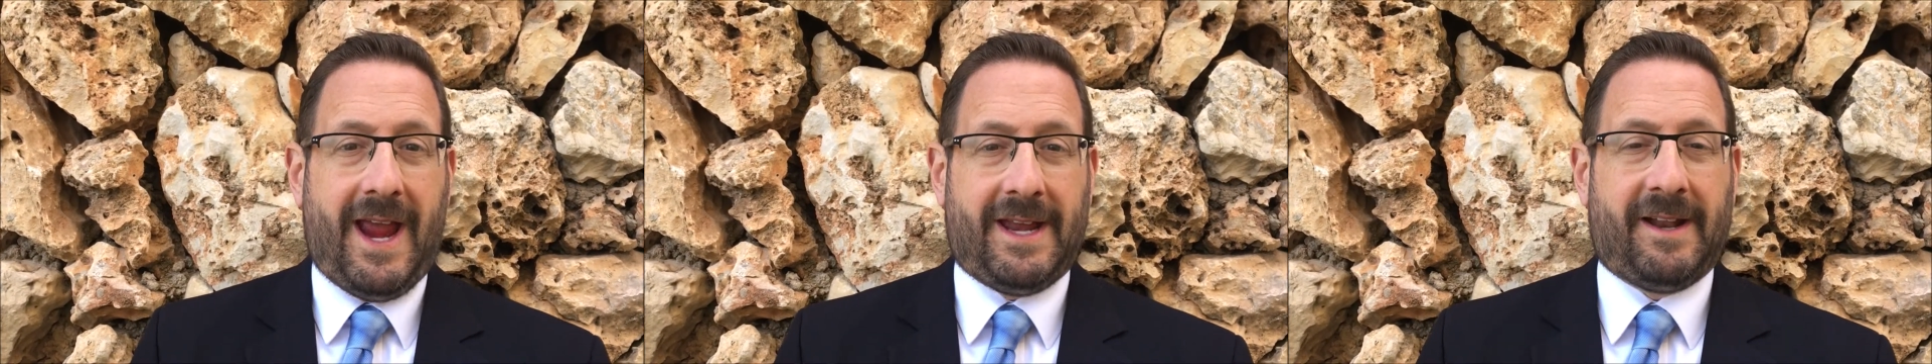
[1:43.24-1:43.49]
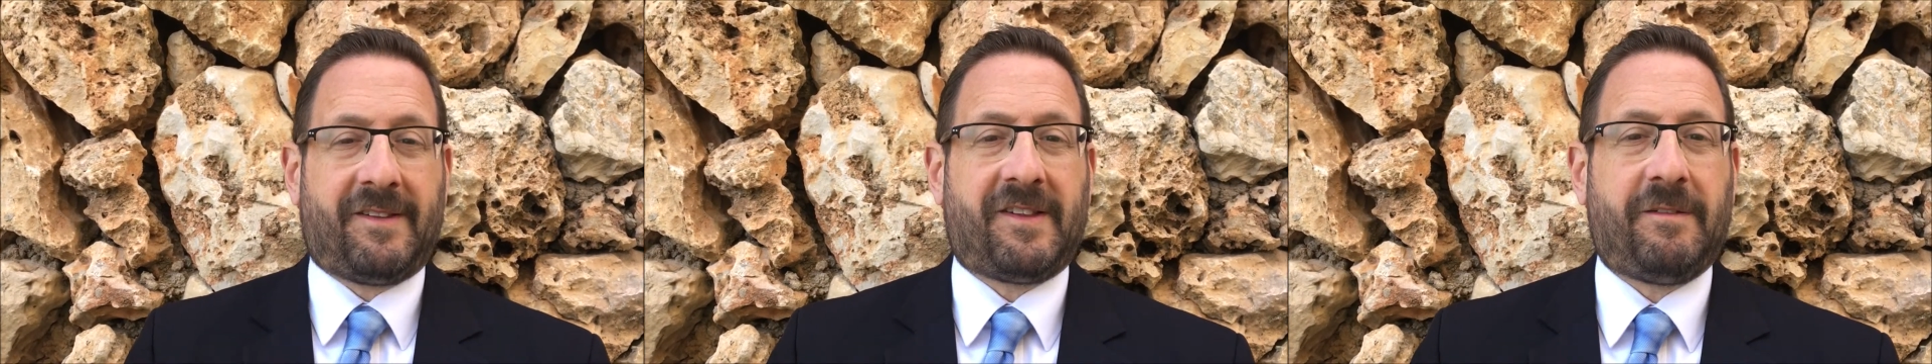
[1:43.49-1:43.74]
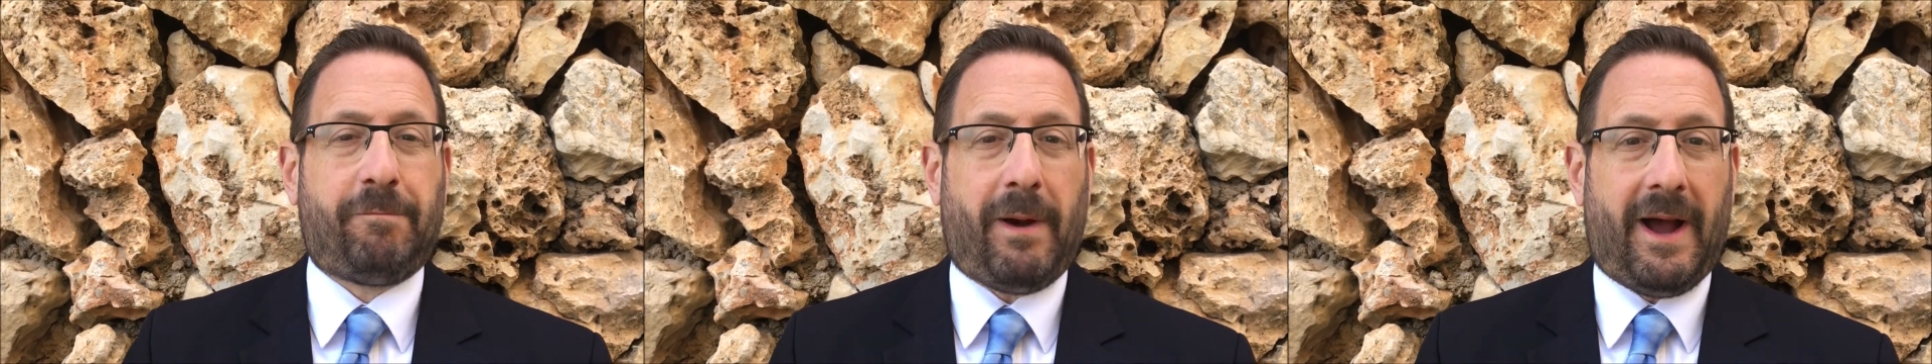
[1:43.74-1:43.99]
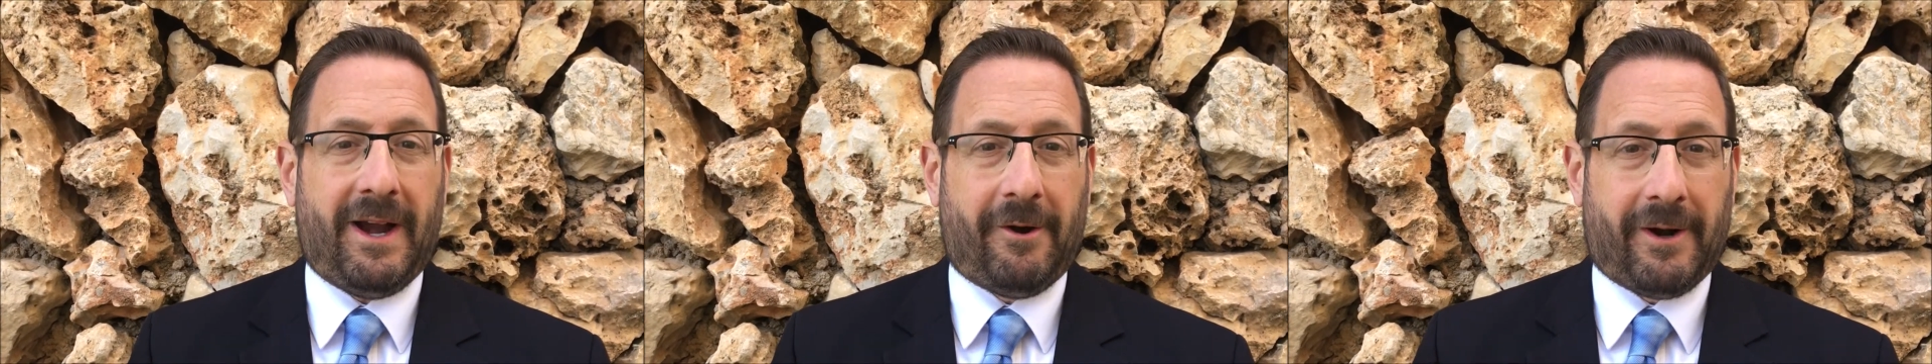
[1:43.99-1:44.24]
in
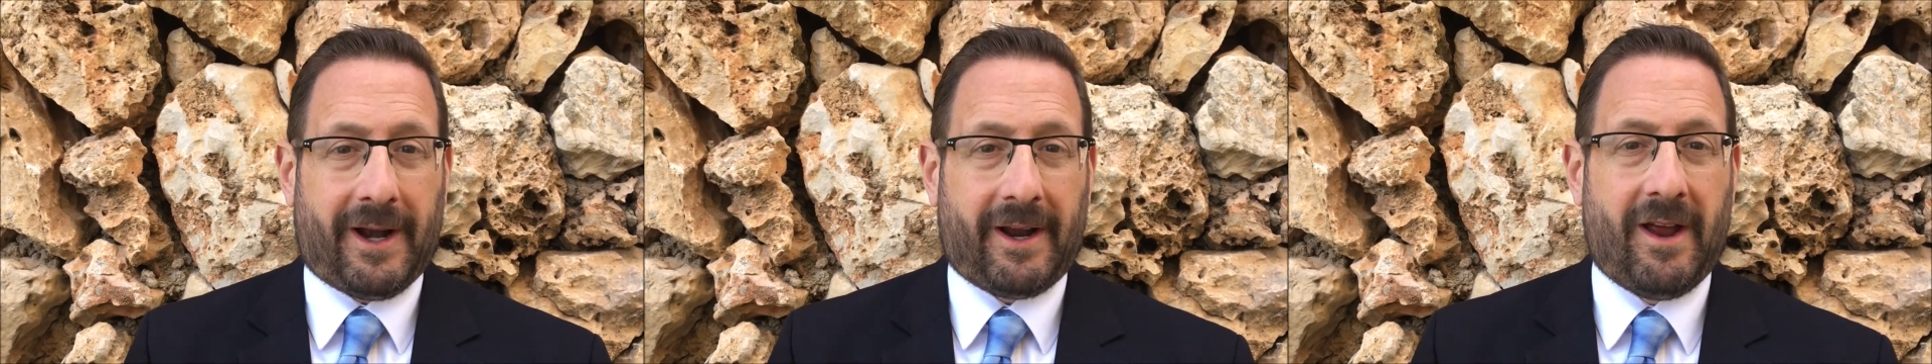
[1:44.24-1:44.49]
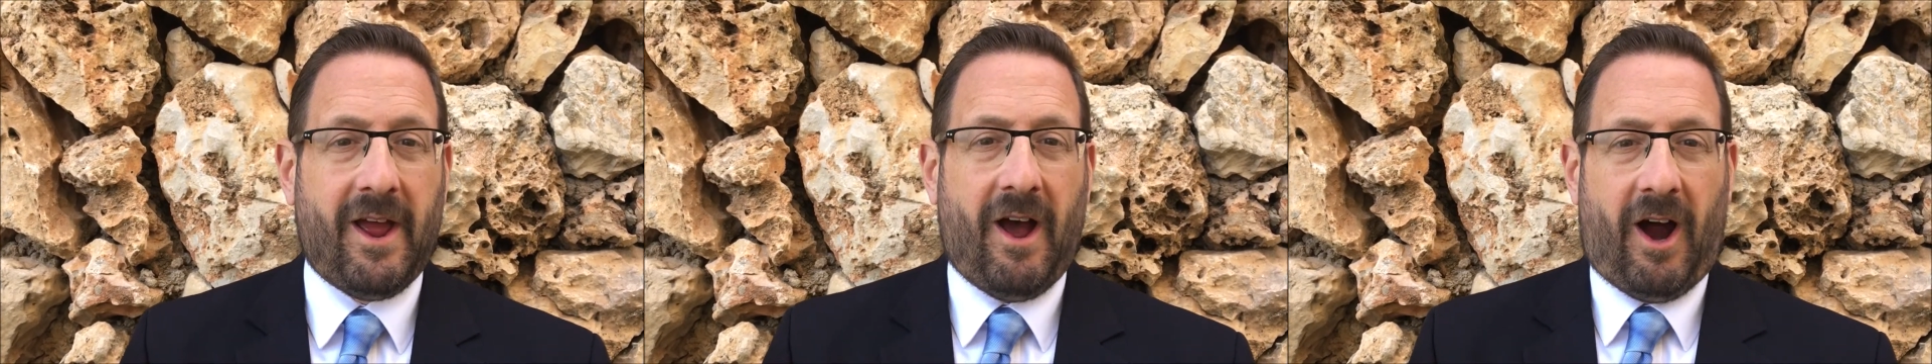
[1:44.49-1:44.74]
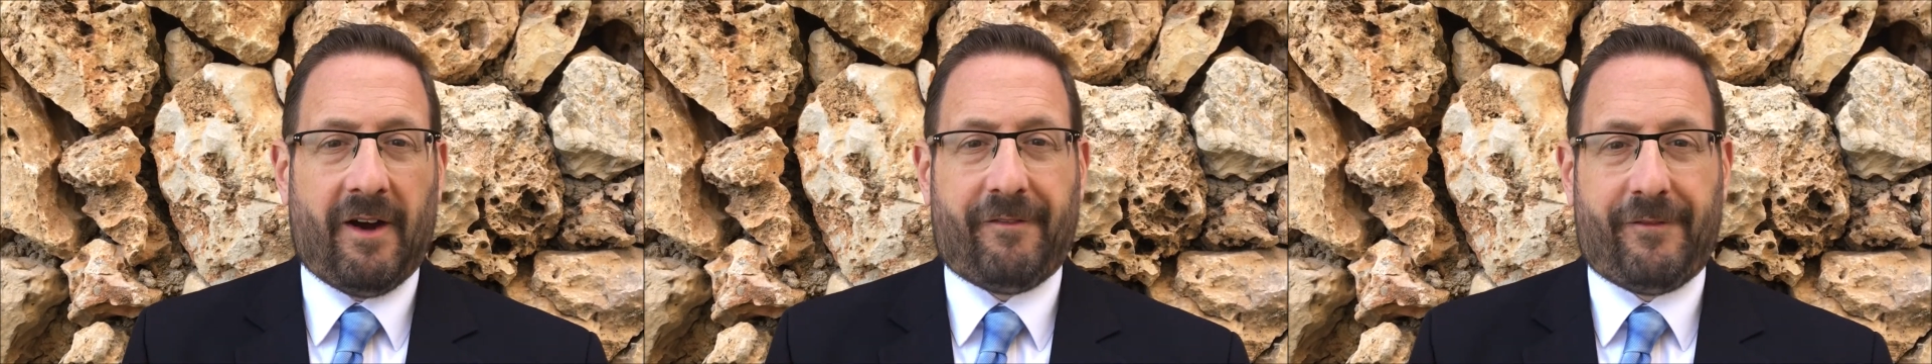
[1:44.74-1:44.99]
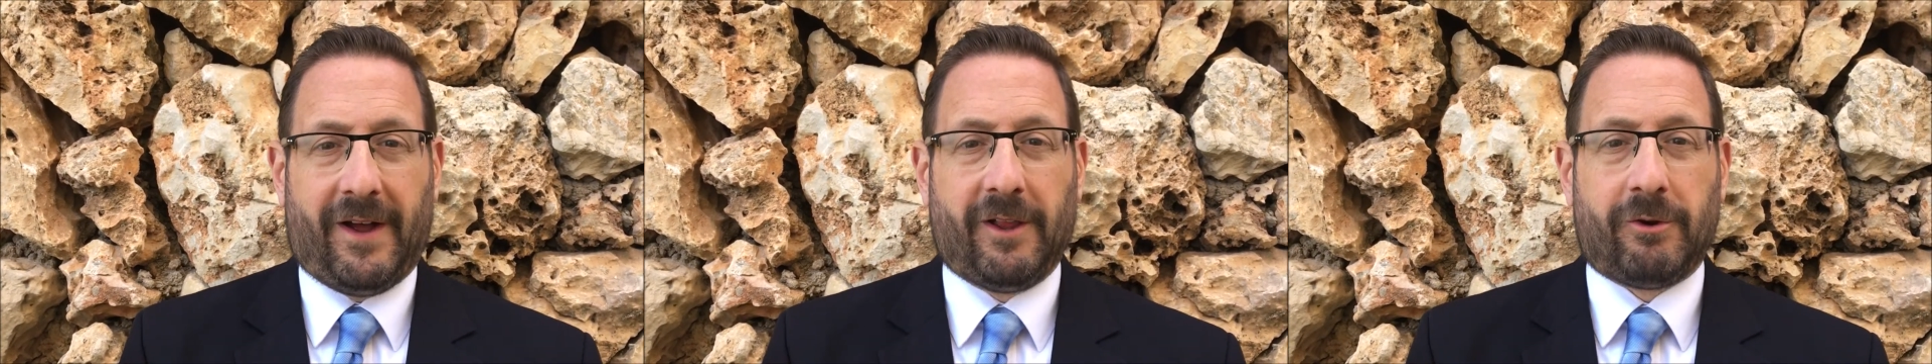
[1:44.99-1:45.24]
inspiring
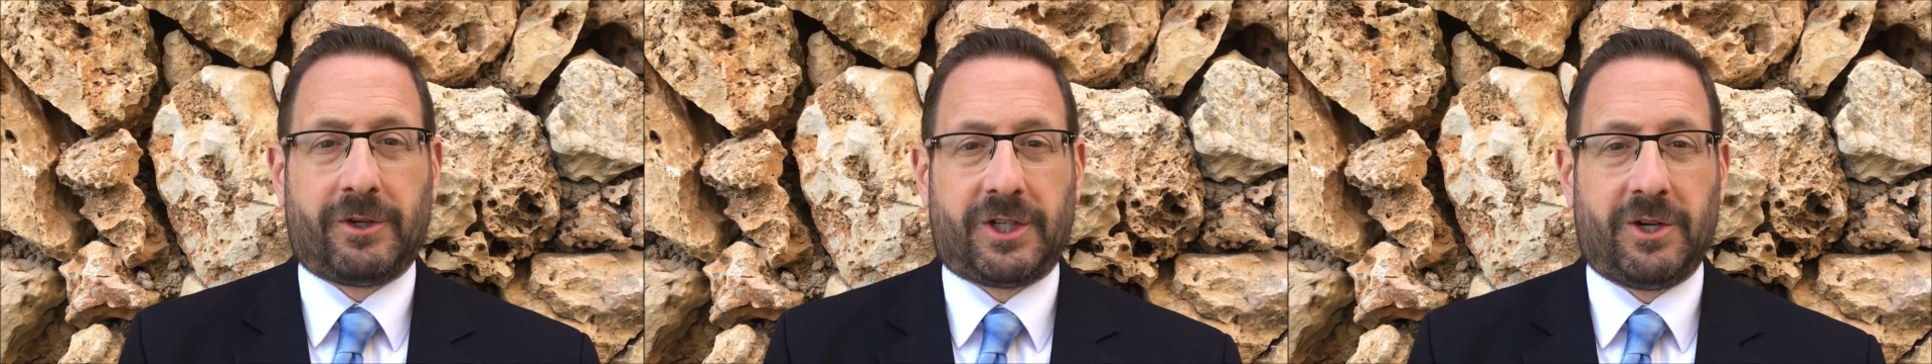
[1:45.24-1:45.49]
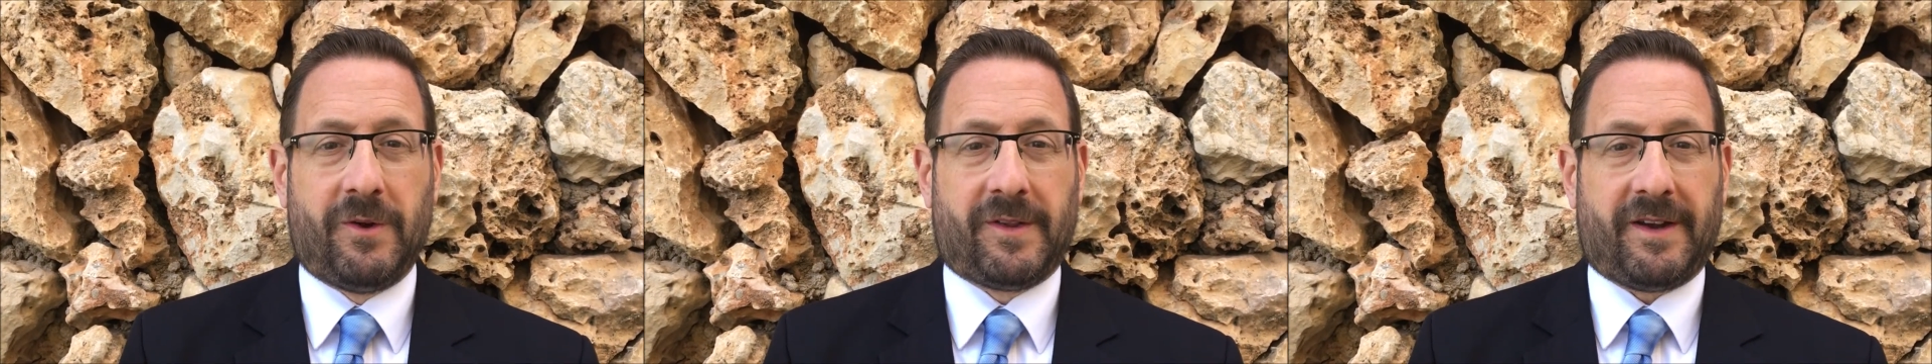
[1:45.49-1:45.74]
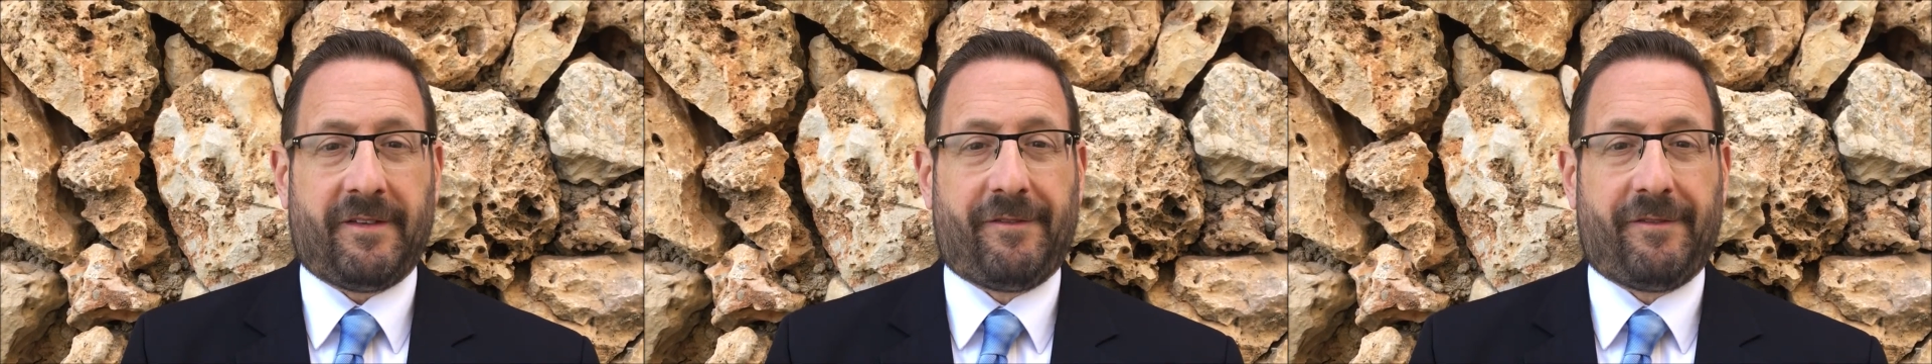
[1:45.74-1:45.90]
our fellow Jews